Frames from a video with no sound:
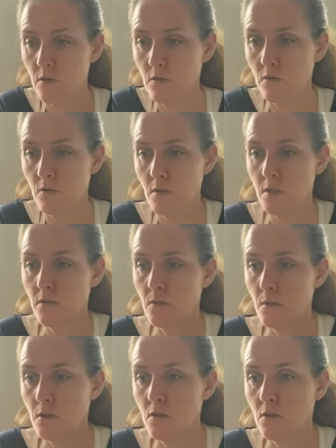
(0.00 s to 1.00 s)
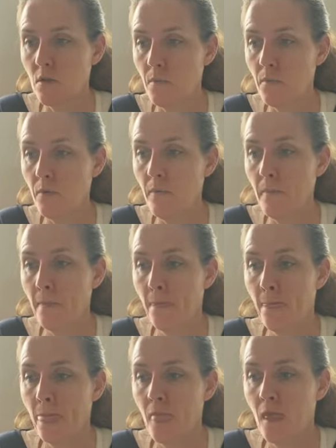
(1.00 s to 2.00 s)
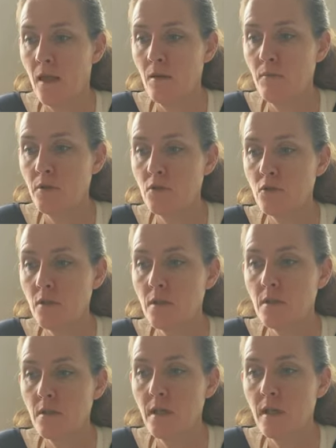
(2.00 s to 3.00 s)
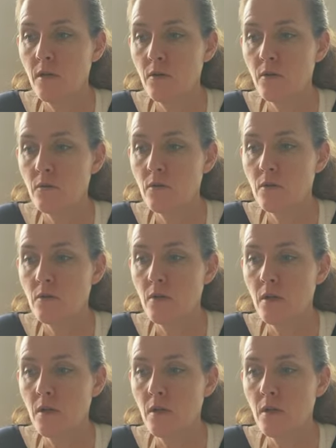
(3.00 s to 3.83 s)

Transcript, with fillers: So it doesn't have to be just a couple. But trust allows